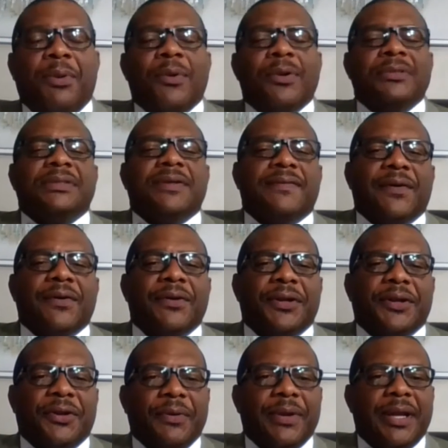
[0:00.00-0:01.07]
importance of earning a
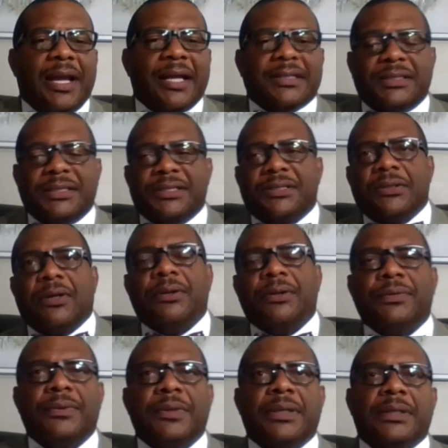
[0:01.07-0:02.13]
degree actually
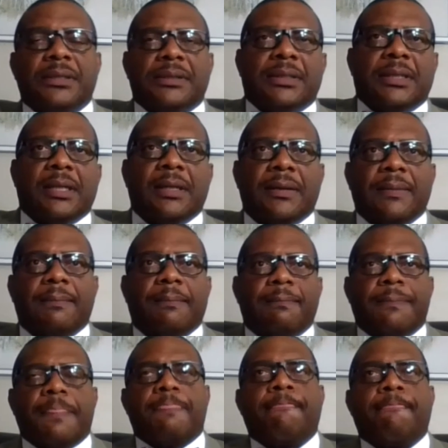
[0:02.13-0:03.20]
started with,
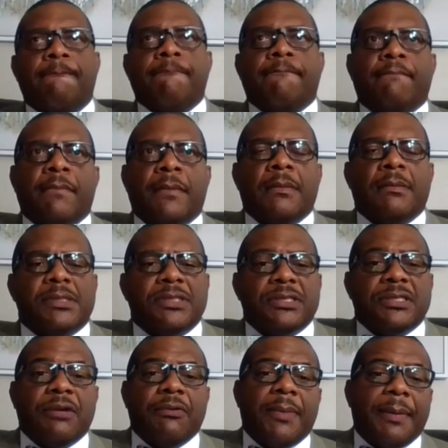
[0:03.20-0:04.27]
let's
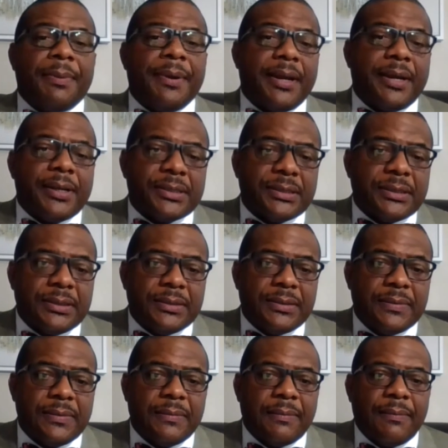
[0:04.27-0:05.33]
just say with my parents.
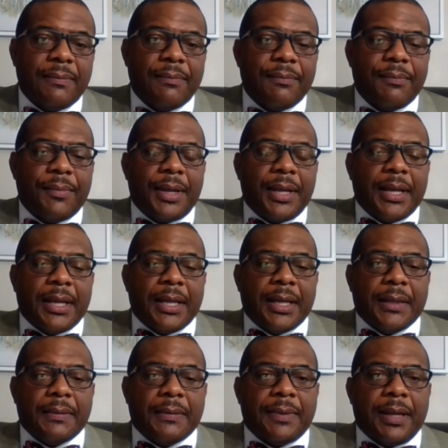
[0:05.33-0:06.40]

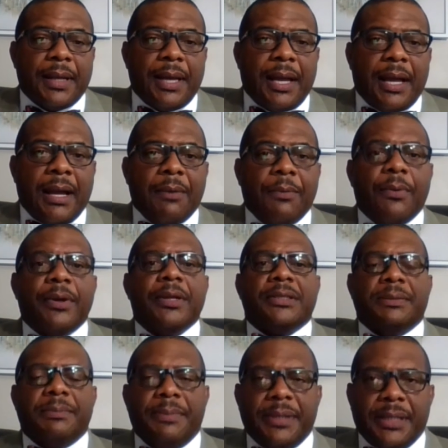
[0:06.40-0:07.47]
And I
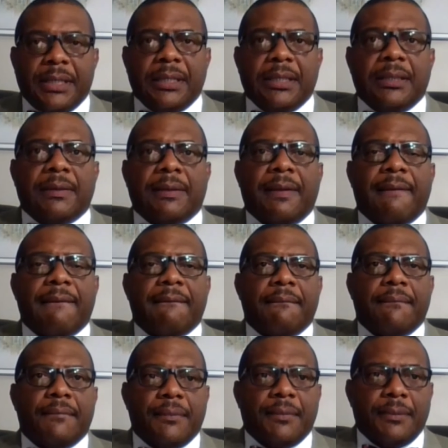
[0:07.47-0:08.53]
wanted to be
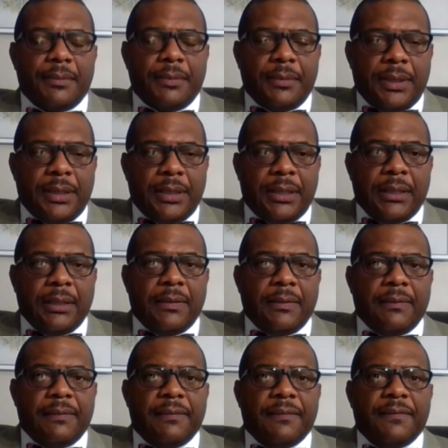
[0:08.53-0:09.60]

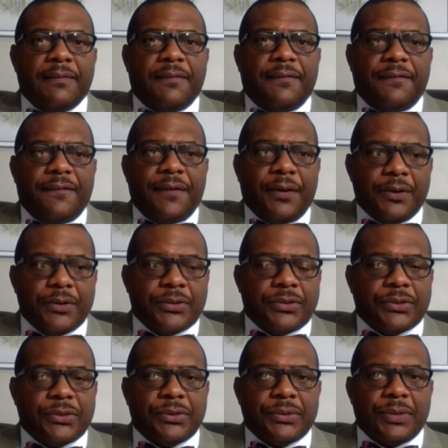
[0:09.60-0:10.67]
the
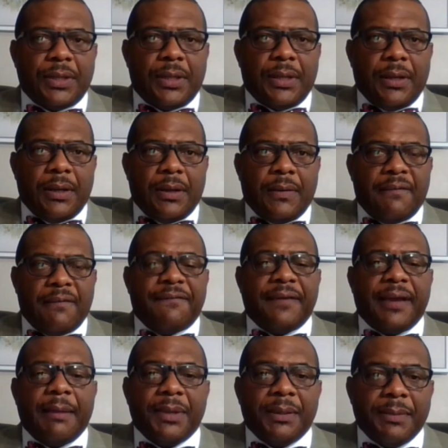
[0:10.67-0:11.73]
first
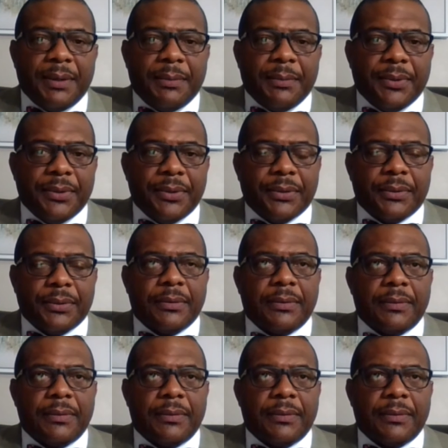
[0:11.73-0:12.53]
family member